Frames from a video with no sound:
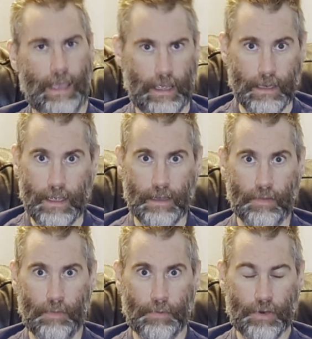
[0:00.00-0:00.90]
ending
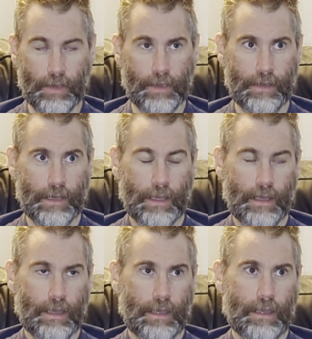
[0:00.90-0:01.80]
of the book,
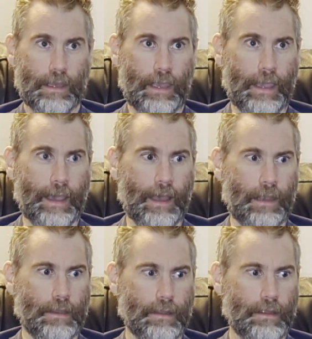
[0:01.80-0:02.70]

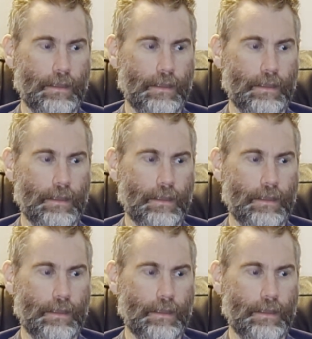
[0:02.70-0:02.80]
and